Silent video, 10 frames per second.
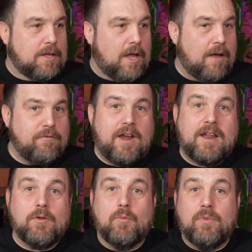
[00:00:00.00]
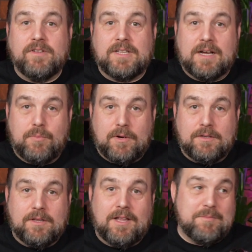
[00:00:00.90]
And for anyone with a dad
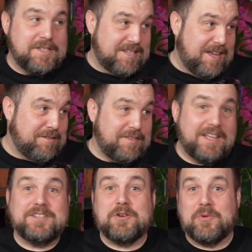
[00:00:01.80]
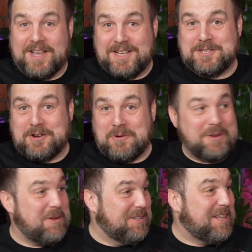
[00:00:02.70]
bod like myself, it is okay to go on
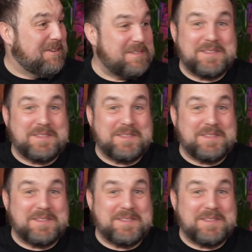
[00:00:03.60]
holiday with that.